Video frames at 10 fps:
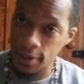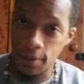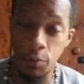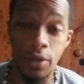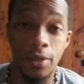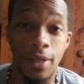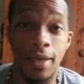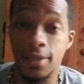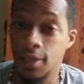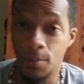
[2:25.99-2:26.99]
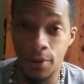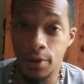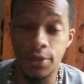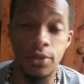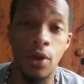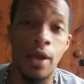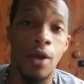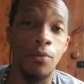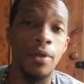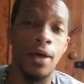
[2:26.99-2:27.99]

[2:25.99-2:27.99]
and then we're gonna, like I said, we're gonna start out.